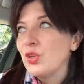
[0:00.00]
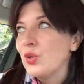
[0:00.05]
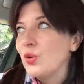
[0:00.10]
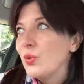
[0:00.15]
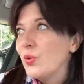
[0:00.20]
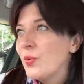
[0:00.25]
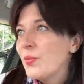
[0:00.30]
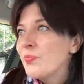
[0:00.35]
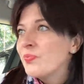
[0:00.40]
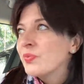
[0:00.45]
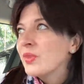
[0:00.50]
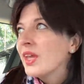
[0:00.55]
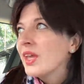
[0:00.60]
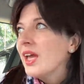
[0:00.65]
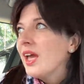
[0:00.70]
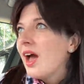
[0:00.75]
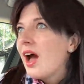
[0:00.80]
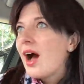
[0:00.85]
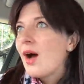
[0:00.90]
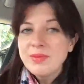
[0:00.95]
I won't be able
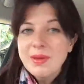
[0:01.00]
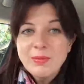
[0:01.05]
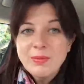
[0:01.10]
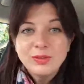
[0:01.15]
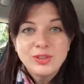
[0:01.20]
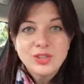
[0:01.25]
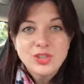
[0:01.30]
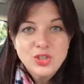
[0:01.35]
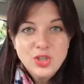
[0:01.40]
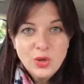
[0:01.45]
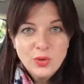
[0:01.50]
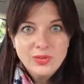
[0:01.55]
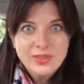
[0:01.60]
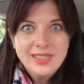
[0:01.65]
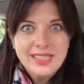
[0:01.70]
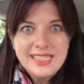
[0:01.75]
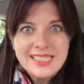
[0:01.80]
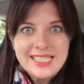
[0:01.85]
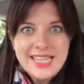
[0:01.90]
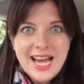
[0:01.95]
to show you the entire
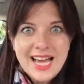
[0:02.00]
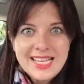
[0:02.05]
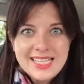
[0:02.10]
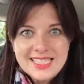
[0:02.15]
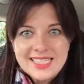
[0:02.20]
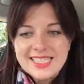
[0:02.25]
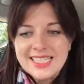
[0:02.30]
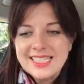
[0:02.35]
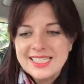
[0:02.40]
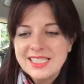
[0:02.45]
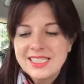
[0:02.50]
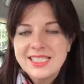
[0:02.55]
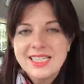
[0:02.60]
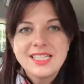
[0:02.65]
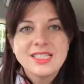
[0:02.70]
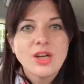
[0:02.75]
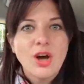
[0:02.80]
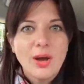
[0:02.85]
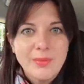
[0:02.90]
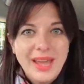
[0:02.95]
city since I'm
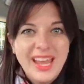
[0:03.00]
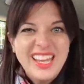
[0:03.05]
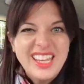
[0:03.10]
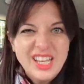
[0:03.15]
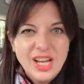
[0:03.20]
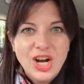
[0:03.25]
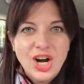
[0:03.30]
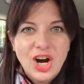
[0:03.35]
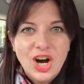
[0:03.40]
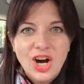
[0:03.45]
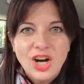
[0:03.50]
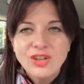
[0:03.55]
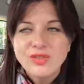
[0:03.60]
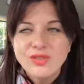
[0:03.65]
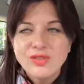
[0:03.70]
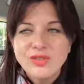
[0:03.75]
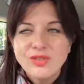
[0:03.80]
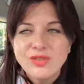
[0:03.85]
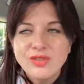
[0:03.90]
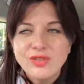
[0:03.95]
in the car,
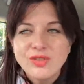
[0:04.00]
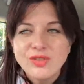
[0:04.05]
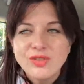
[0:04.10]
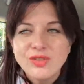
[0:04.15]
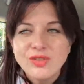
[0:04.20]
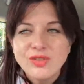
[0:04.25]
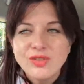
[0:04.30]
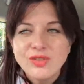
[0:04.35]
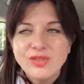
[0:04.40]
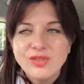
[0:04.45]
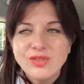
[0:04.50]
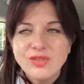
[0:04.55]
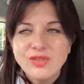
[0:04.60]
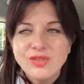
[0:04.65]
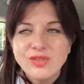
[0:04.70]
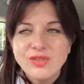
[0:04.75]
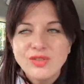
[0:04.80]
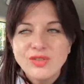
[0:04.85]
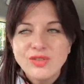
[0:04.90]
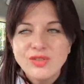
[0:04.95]
right?
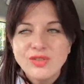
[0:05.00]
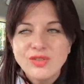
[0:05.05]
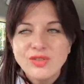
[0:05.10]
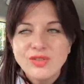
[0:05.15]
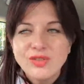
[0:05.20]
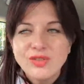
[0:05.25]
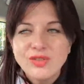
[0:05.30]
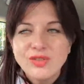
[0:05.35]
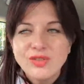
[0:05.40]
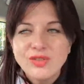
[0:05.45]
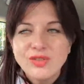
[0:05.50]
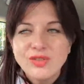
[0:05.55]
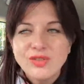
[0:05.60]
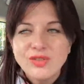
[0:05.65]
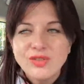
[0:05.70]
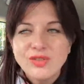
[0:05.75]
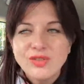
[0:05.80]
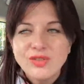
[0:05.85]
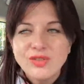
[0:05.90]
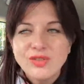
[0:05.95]
And actually, I
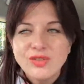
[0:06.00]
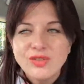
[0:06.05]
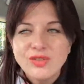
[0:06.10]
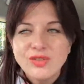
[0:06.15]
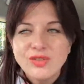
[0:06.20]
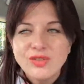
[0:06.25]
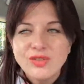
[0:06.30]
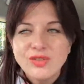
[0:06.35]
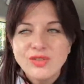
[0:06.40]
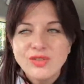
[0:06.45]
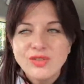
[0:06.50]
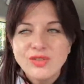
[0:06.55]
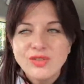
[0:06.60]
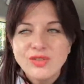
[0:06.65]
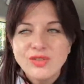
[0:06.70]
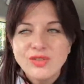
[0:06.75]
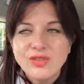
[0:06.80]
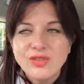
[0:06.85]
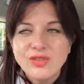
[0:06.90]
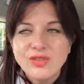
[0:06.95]
did think to do this
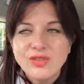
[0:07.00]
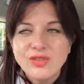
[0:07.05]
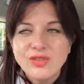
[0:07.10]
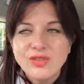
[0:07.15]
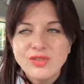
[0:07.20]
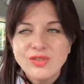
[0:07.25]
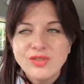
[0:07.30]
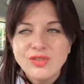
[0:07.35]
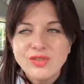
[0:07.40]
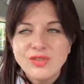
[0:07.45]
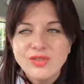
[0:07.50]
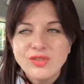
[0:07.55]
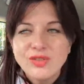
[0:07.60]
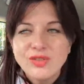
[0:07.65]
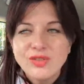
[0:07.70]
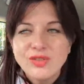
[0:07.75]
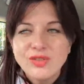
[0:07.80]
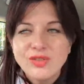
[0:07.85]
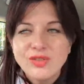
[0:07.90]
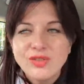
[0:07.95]
live
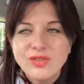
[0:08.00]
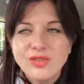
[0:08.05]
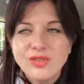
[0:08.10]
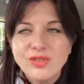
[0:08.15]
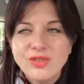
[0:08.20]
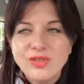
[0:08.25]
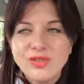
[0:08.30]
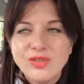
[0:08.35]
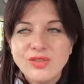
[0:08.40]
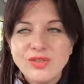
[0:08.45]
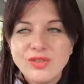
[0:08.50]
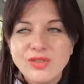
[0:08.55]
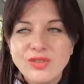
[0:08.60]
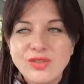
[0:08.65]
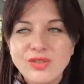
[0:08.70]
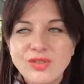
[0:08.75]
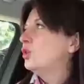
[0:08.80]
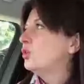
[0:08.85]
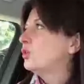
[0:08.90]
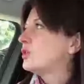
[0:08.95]
outside with a
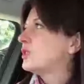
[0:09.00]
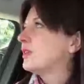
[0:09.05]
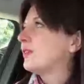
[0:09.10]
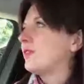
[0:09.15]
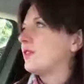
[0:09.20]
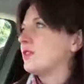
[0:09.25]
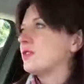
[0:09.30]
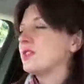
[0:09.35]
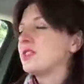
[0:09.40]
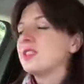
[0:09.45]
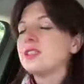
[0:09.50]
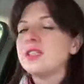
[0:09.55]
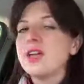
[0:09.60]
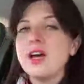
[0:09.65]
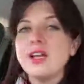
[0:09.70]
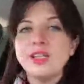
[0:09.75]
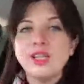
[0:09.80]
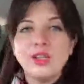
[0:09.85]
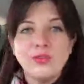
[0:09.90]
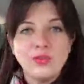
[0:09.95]
beautiful,
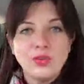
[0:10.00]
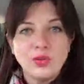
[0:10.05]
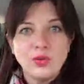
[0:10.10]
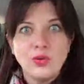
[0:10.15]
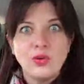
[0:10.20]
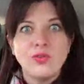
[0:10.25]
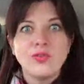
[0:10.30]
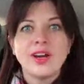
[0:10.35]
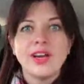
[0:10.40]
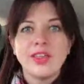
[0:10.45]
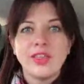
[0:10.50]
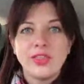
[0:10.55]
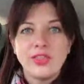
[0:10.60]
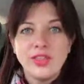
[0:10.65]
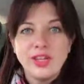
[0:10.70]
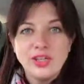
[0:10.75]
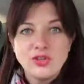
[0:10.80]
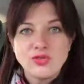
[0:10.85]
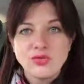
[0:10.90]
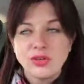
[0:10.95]
stunning view of
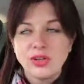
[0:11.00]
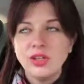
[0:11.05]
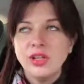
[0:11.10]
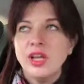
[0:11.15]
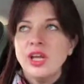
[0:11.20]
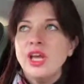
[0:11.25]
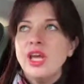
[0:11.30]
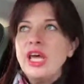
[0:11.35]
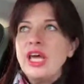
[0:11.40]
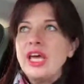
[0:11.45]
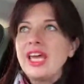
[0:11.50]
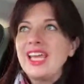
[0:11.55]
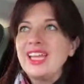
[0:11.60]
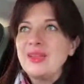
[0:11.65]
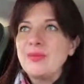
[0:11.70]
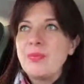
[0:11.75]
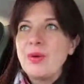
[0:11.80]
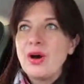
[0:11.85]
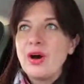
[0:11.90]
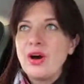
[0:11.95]
Cathedral
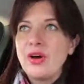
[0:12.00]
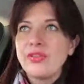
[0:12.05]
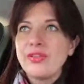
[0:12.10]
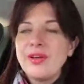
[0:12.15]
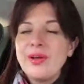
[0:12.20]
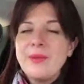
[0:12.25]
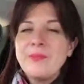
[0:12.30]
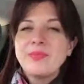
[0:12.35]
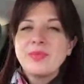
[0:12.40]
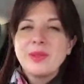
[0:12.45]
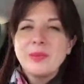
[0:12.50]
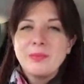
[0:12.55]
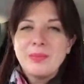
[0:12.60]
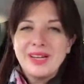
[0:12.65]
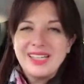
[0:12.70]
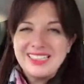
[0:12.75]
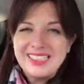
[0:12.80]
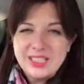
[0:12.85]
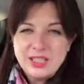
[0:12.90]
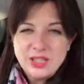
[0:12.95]
in Bath.
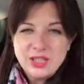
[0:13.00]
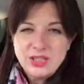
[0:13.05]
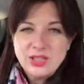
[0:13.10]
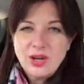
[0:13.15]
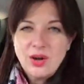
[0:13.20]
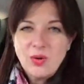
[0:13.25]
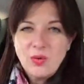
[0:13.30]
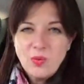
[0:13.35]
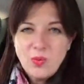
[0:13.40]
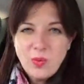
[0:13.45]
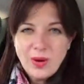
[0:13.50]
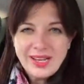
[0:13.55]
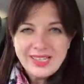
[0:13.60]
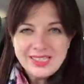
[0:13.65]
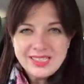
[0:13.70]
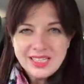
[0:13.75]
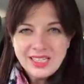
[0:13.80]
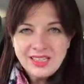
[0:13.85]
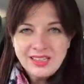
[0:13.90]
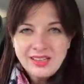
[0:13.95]
But it is so
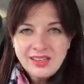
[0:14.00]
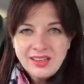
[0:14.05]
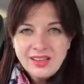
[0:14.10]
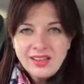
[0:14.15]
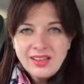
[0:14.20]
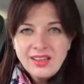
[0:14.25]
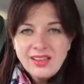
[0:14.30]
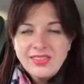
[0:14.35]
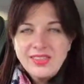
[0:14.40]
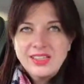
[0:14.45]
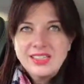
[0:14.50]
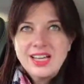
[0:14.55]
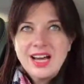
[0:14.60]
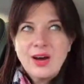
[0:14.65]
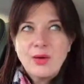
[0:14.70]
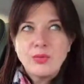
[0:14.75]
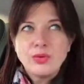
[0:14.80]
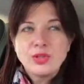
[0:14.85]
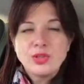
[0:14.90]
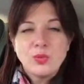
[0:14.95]
windy that I
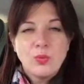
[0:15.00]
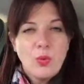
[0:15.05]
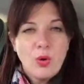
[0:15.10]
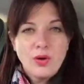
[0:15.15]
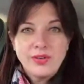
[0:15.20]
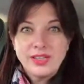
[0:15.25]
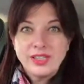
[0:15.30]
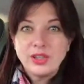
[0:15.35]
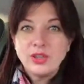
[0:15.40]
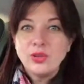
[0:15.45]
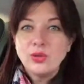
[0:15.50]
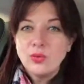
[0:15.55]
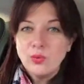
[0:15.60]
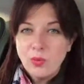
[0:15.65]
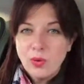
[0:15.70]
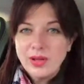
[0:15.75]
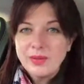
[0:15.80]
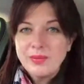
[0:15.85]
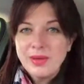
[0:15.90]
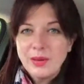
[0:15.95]
was worried you
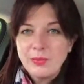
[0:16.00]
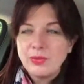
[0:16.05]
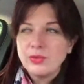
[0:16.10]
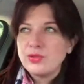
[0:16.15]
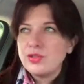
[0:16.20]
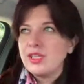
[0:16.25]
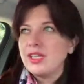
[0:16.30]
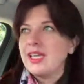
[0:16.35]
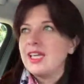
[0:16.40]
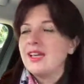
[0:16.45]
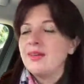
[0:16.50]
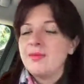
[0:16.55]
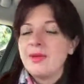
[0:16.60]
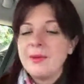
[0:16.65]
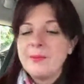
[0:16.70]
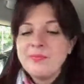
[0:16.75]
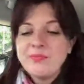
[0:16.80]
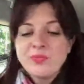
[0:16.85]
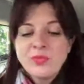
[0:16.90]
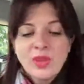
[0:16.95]
won't be able to hear.
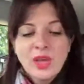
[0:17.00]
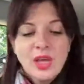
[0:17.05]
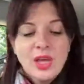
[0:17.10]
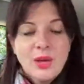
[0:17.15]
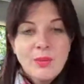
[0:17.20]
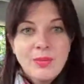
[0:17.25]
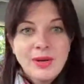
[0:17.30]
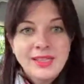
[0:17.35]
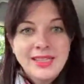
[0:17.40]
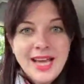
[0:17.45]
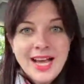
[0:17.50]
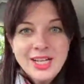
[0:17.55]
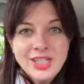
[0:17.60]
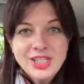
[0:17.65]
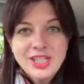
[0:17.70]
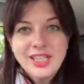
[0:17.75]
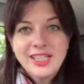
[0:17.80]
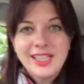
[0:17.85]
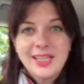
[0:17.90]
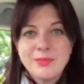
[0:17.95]
But
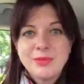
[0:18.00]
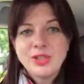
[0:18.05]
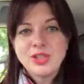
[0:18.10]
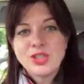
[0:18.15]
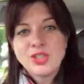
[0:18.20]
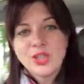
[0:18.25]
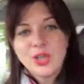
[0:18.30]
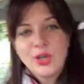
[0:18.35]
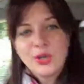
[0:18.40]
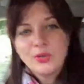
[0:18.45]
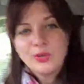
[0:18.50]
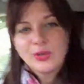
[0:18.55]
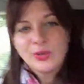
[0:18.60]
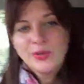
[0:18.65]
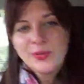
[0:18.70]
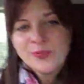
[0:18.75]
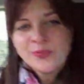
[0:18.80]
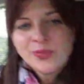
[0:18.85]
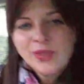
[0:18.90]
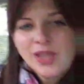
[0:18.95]
actually, let me show you.